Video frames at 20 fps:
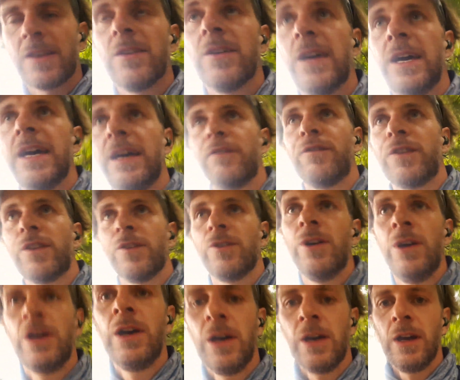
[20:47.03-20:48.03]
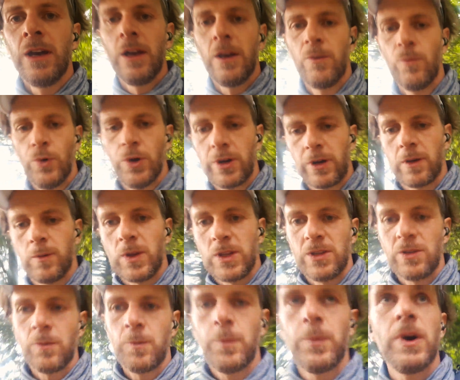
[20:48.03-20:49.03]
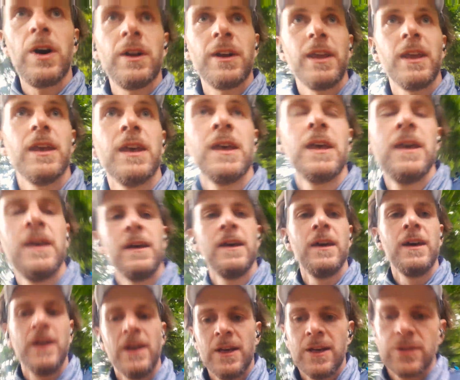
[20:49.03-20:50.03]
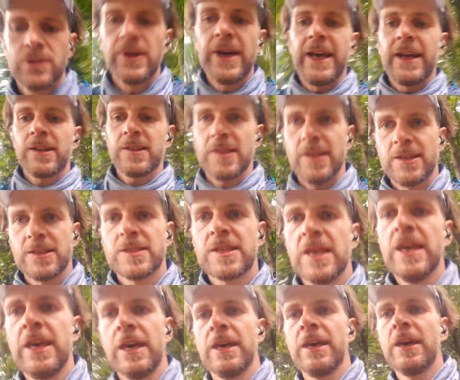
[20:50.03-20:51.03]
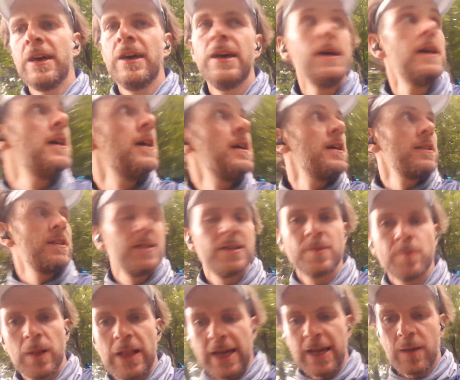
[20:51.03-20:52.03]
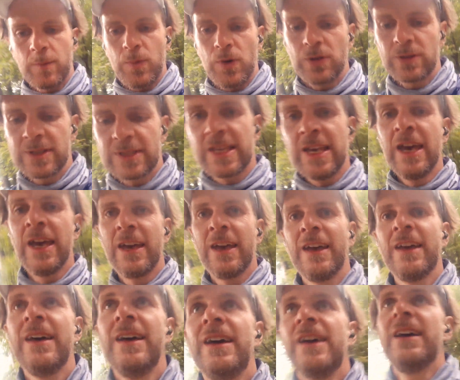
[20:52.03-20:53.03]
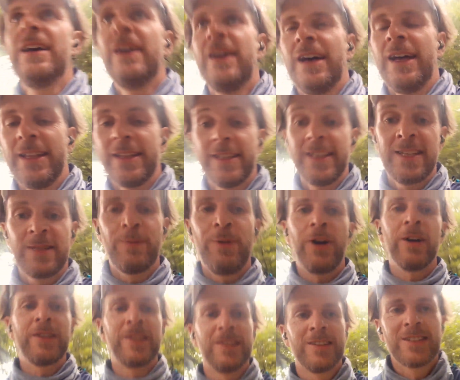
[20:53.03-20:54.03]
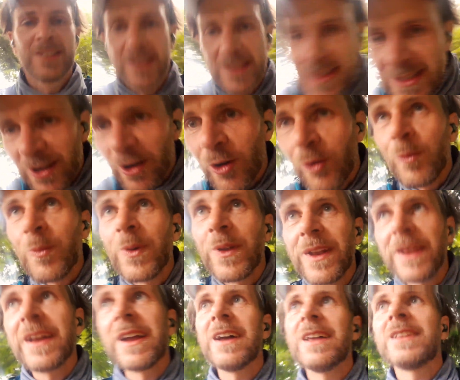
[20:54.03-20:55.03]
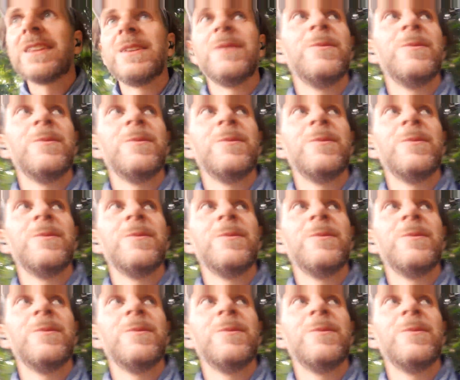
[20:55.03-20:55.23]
you have to work with your body to access this black box, and this box is just opening at the